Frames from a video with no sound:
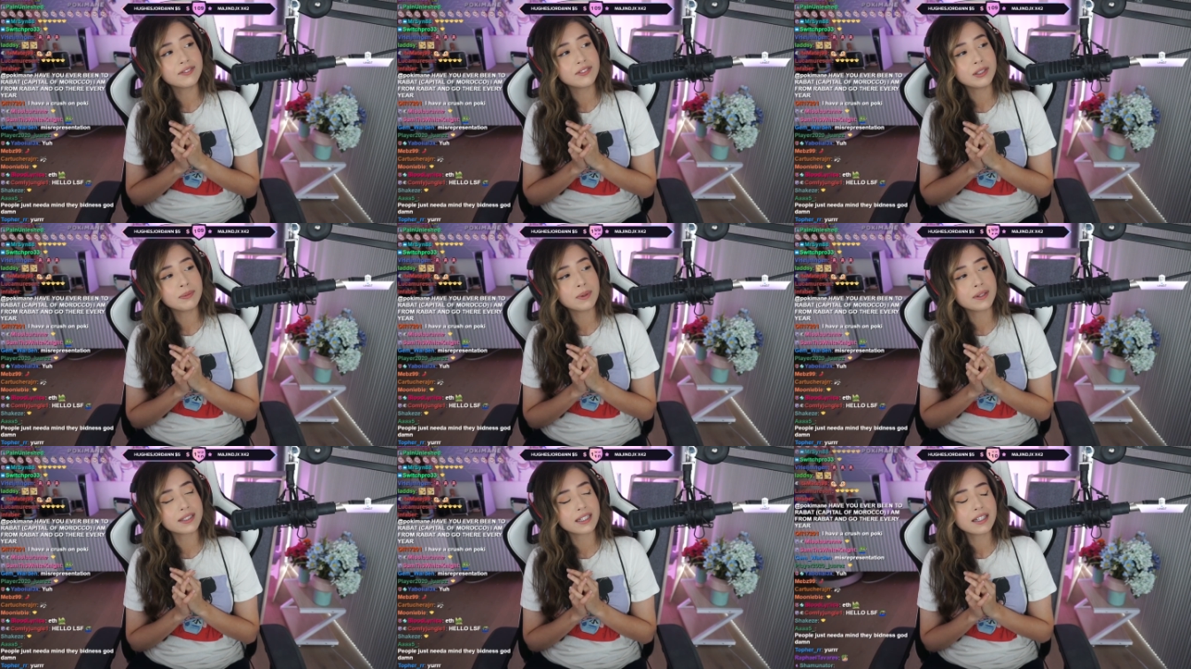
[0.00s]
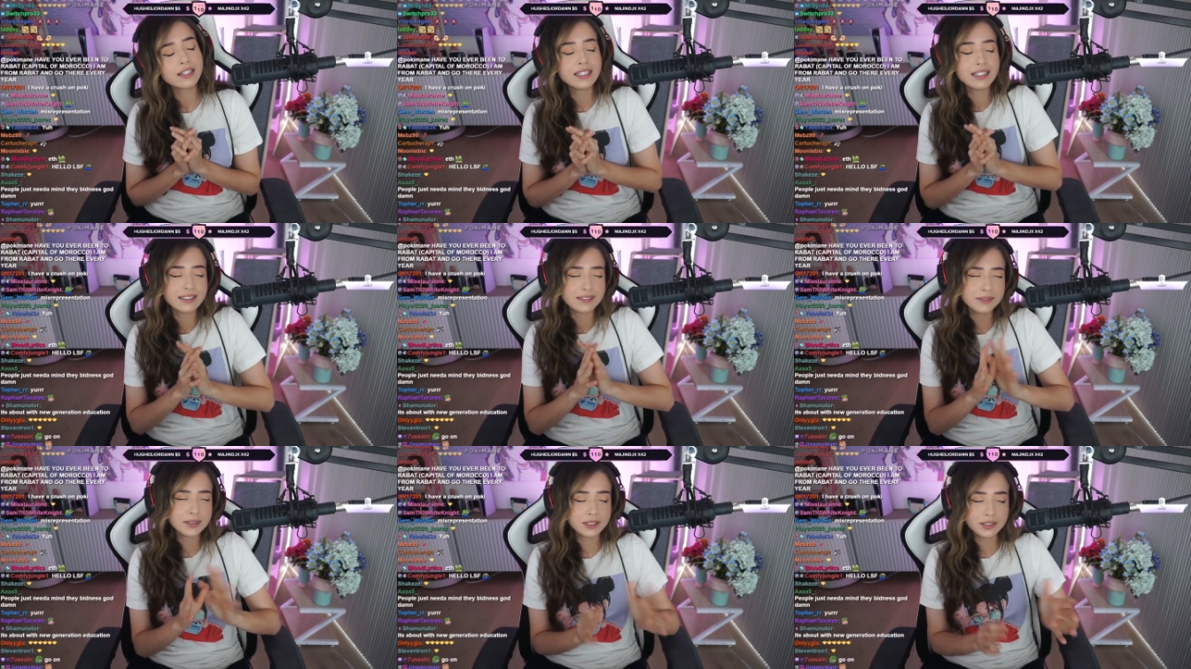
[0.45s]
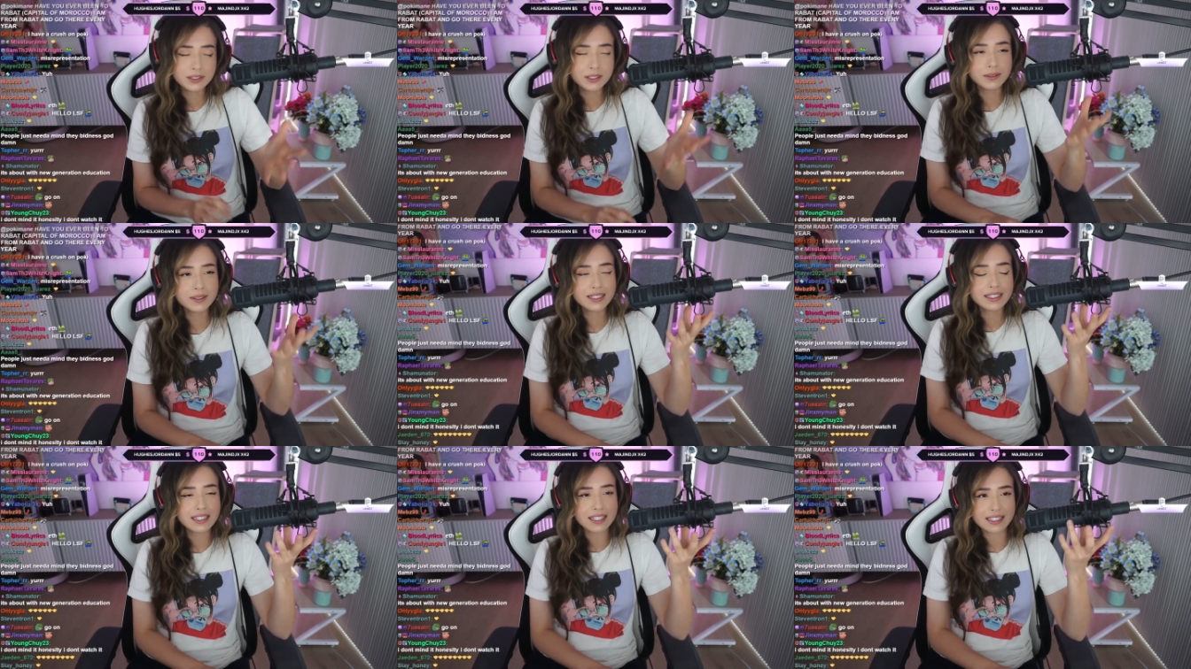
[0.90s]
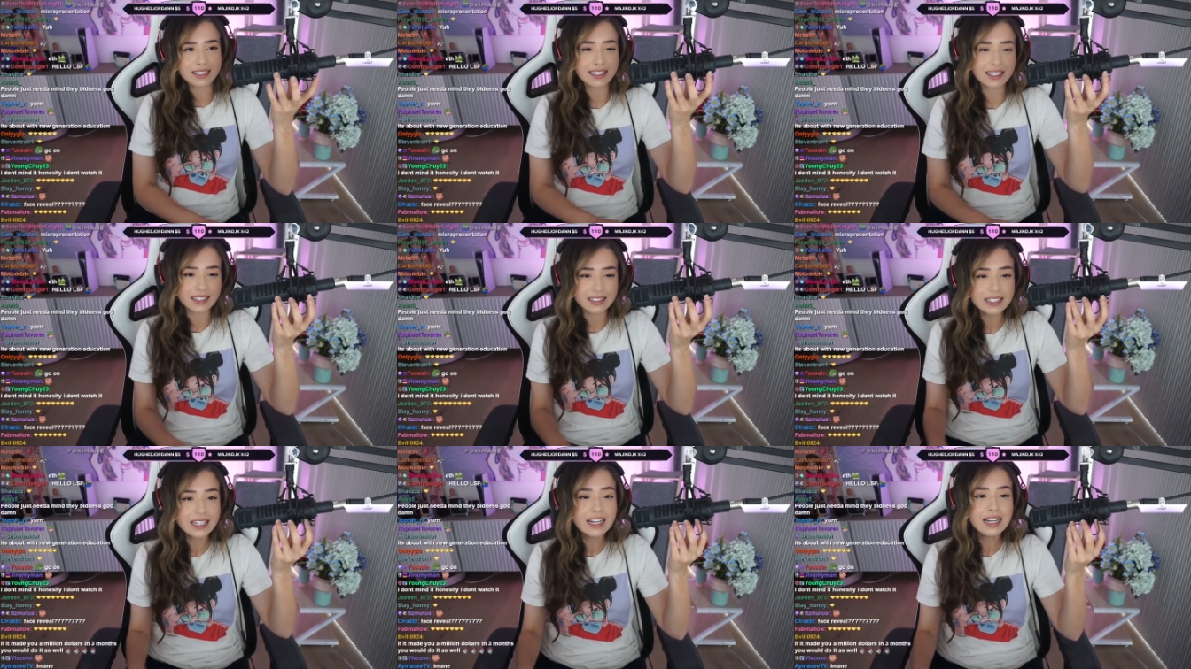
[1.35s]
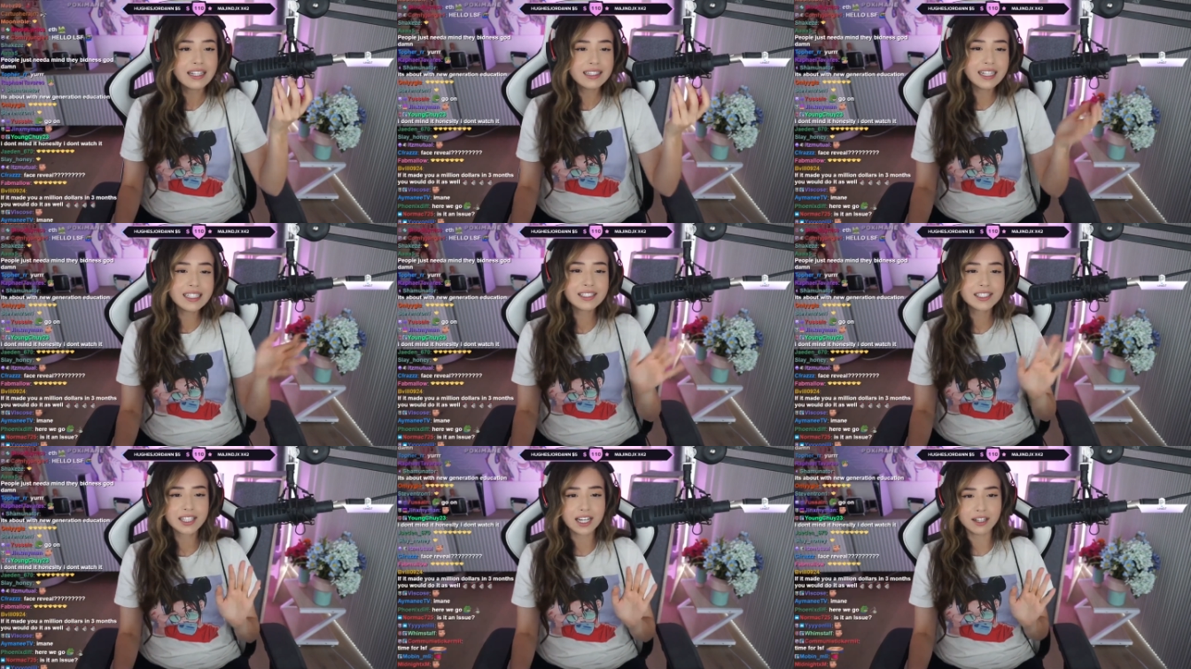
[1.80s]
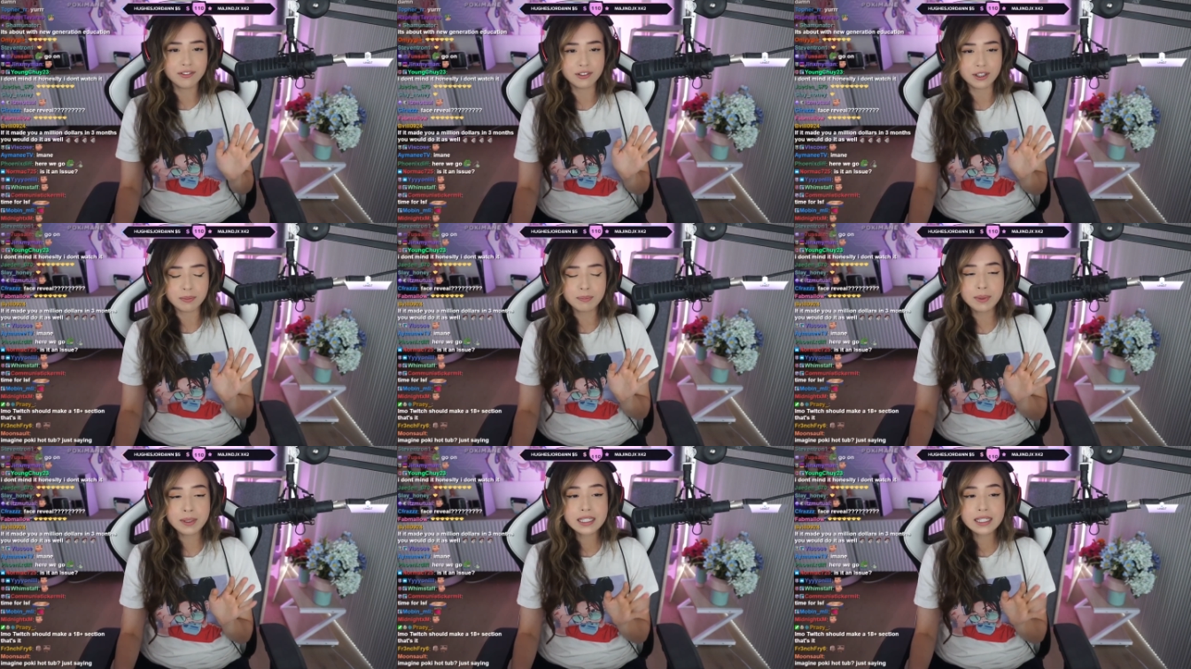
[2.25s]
deep on that? You know what? Yeah. Let's cover it,